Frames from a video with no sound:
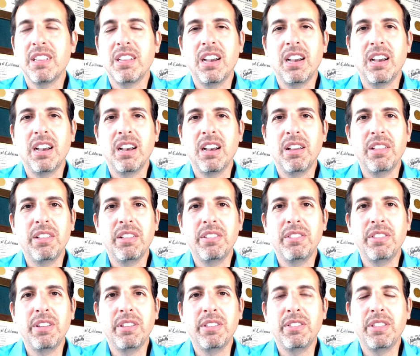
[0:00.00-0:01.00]
uh,
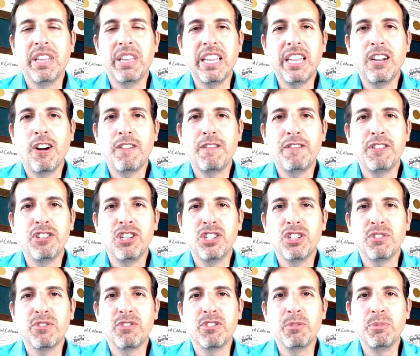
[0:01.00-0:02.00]
the, the E R
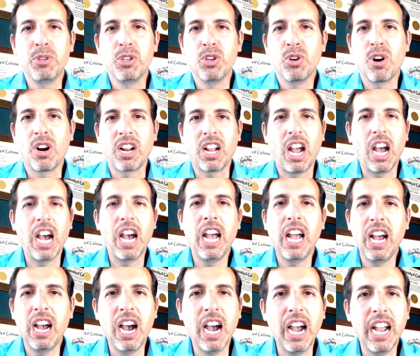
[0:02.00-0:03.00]
physician from New York. I,
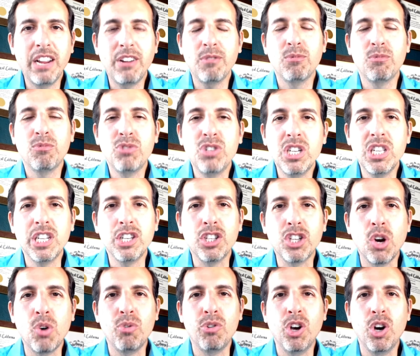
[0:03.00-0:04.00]
I really
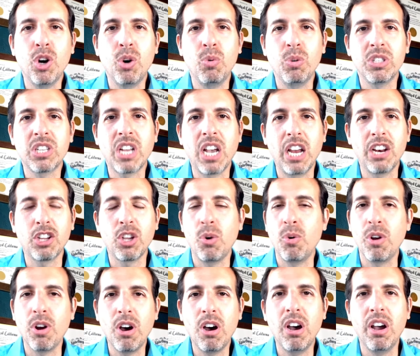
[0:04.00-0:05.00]
don't know what's kind of
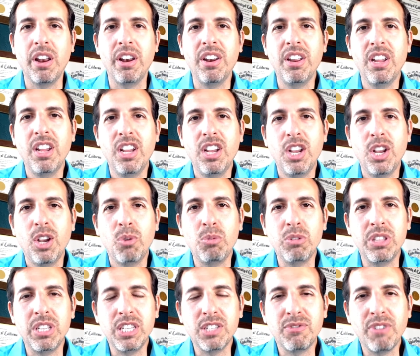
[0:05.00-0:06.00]
going on with
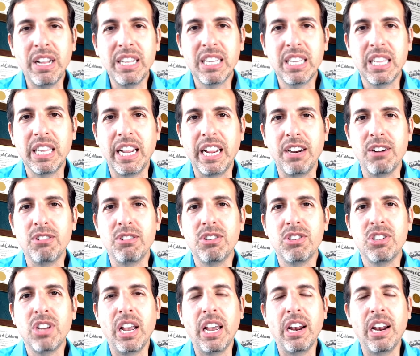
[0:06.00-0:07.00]
these
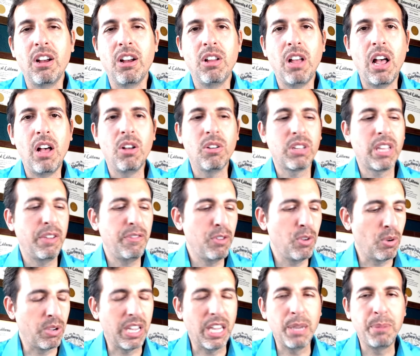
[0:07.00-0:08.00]
ventilators. And I'll, I'll give you
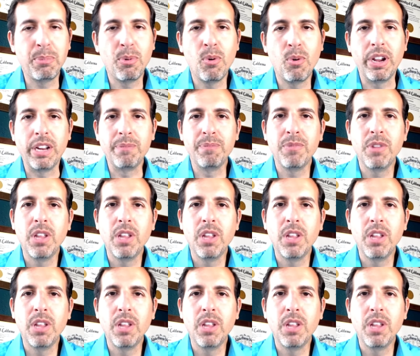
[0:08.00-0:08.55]
a key point.